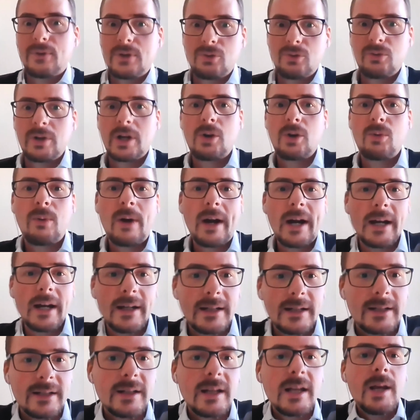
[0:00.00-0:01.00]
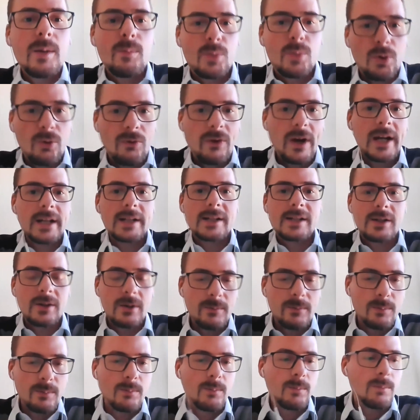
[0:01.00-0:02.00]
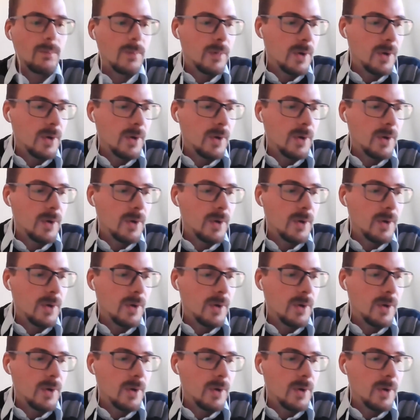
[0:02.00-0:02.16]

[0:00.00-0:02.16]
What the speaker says: effort required. It provides you